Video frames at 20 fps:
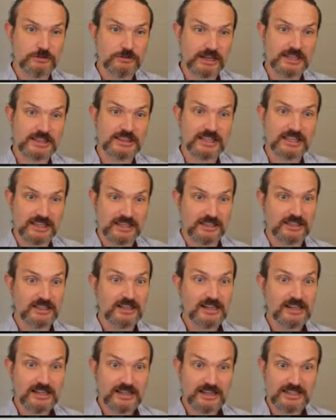the right thing
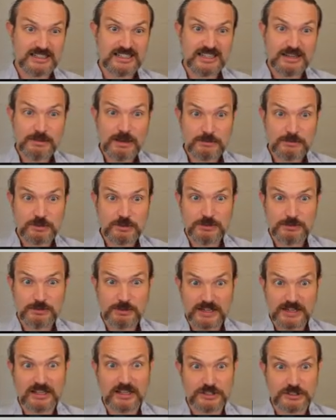and sometimes you
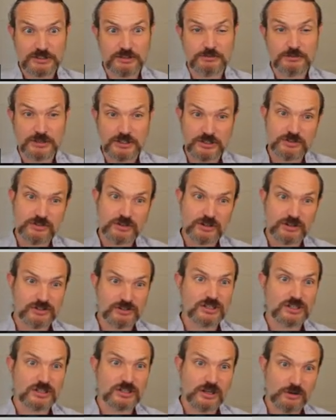expect cluster
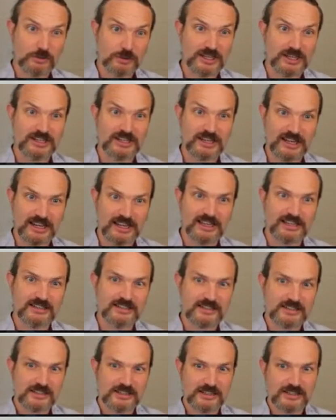administrators to go in
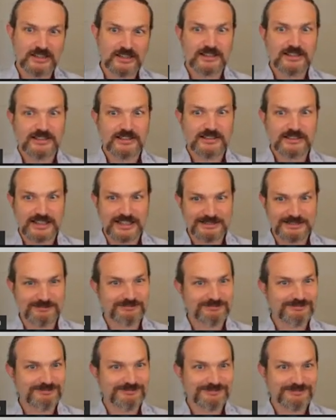and like
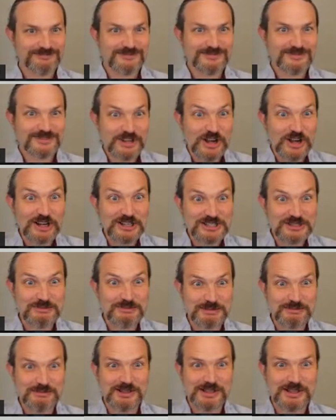talk to
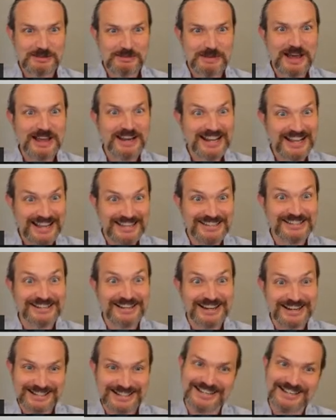people about, hey, you
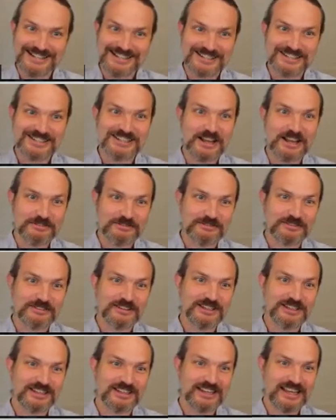got to change stuff,
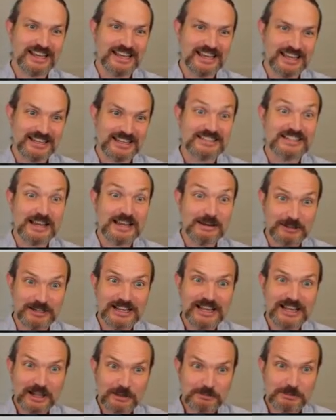and I'm
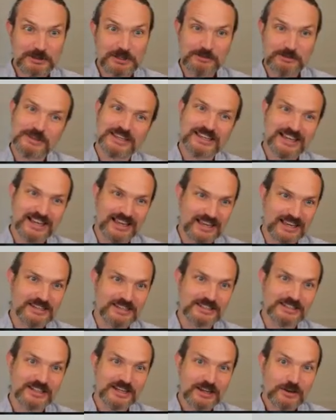going to help you
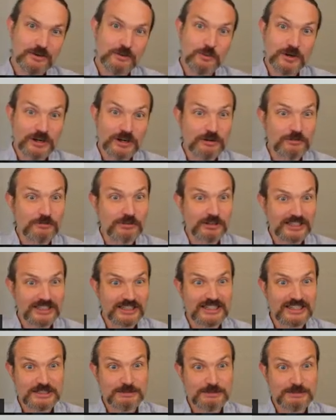because we don't
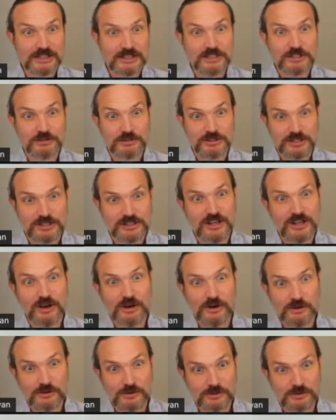really expect you to
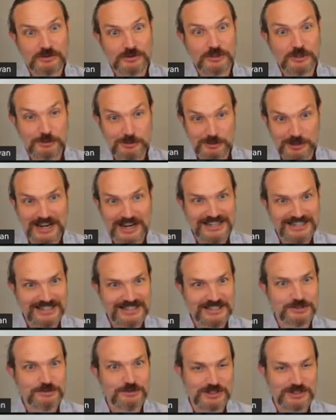know
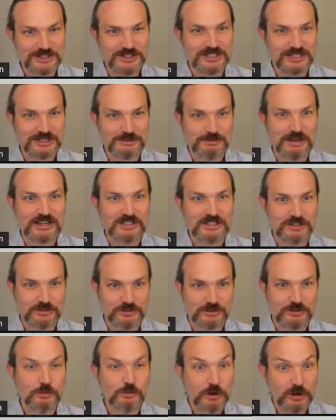Kubernetes. We just expect
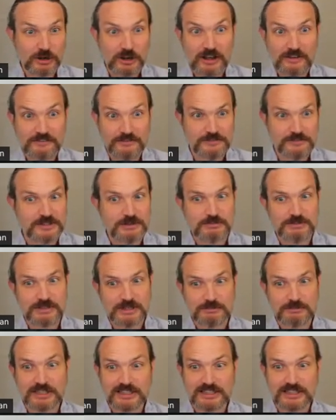you to work off of some
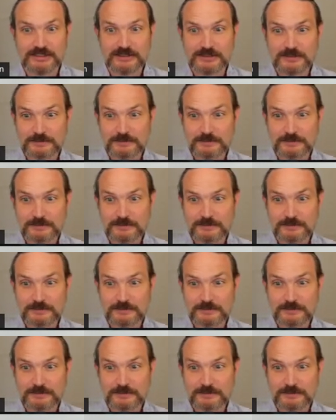template.